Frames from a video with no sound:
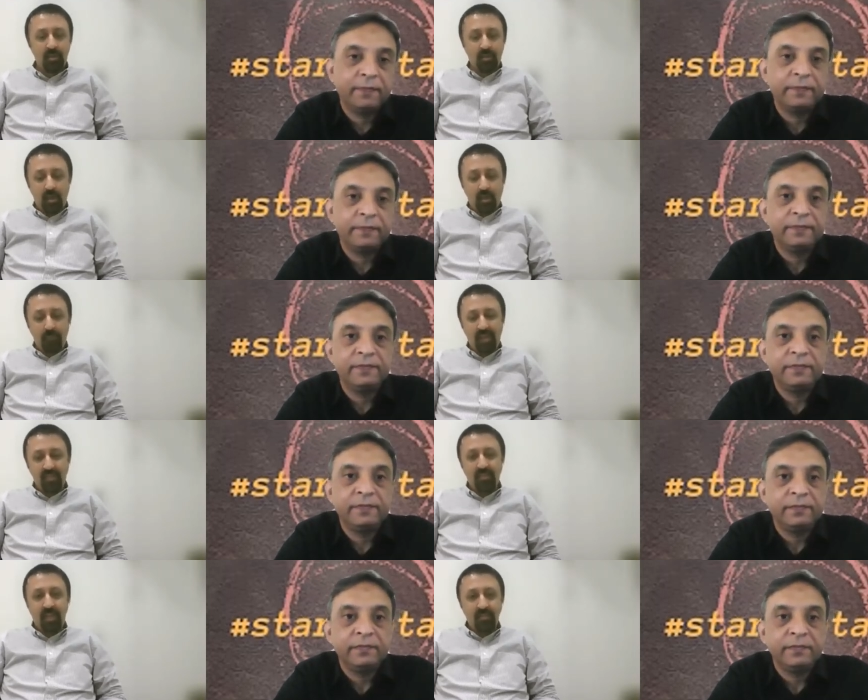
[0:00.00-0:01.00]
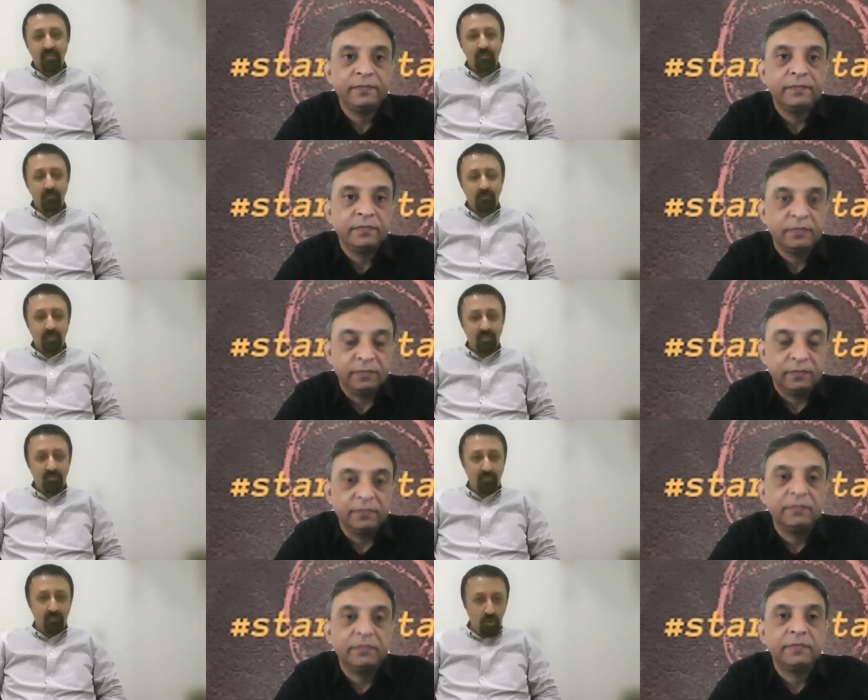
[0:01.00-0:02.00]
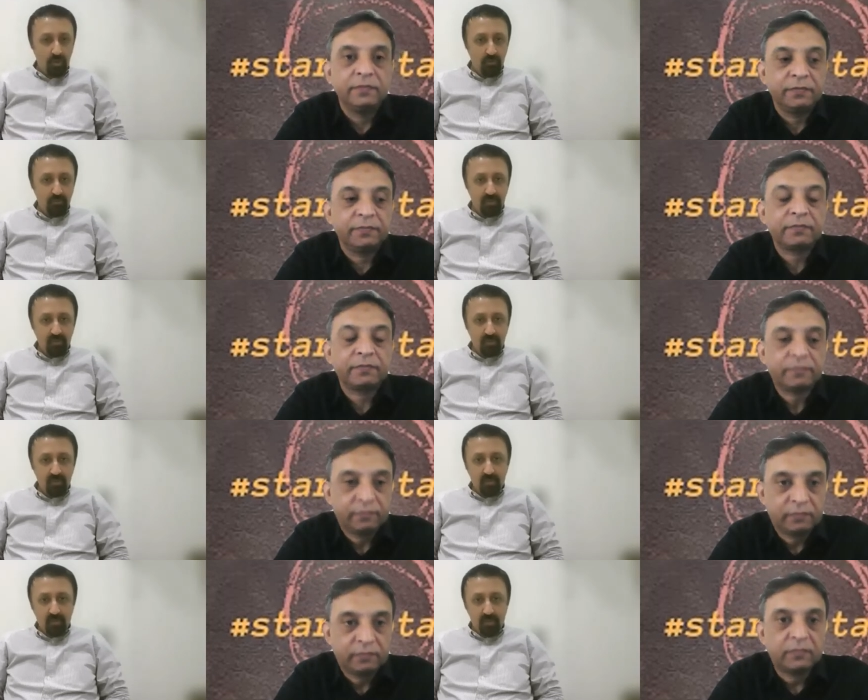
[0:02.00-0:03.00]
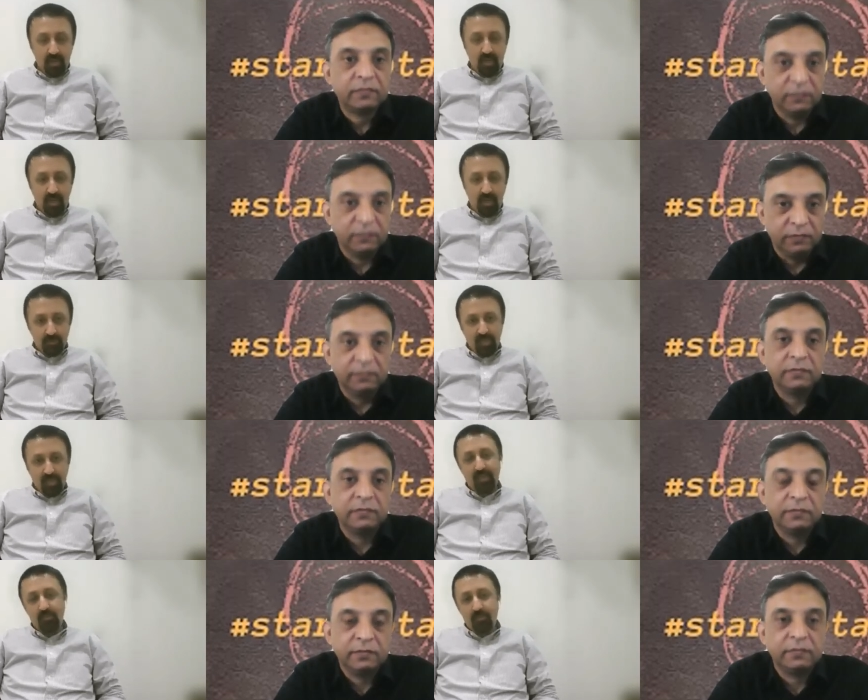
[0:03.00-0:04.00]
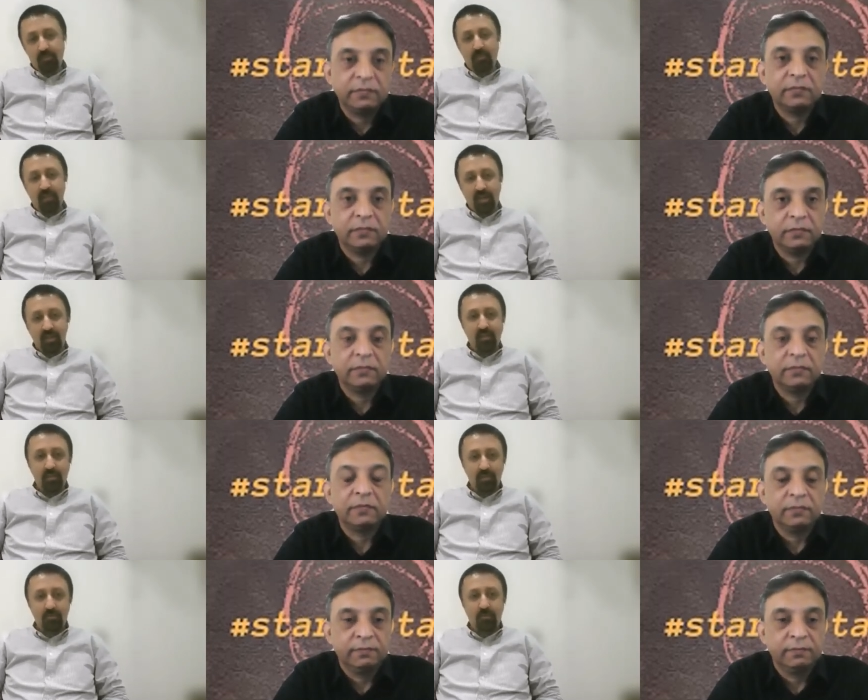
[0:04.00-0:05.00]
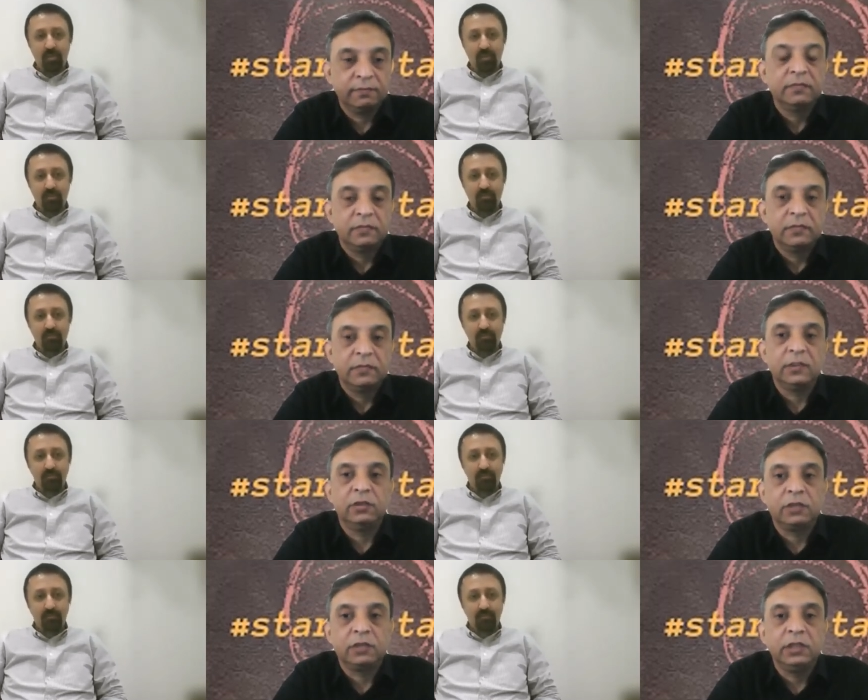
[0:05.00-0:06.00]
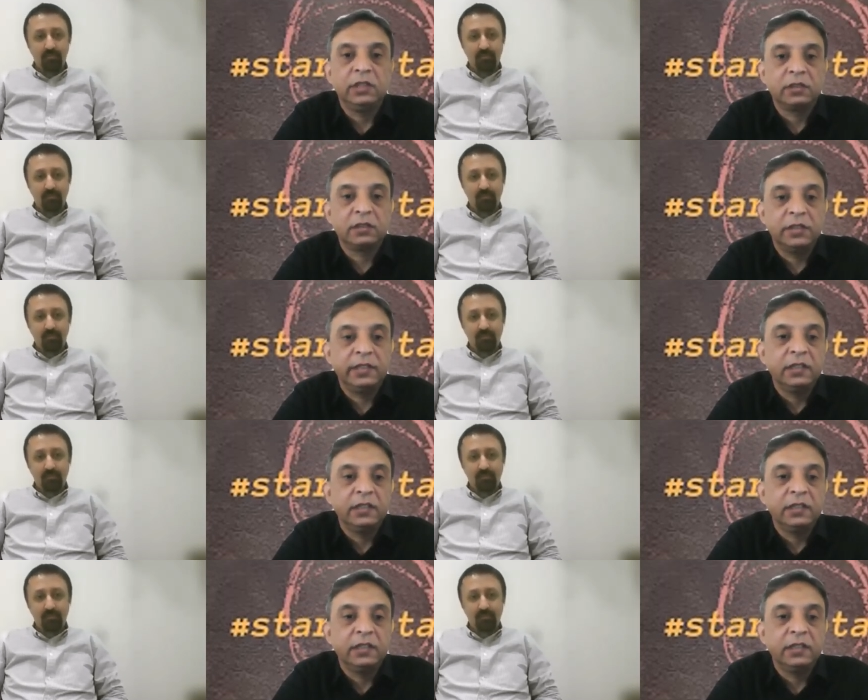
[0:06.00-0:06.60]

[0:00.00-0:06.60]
Speaker 1: makes sense based on volumes. So that is where we're headed at this point.
Speaker 2: Okay, that's great.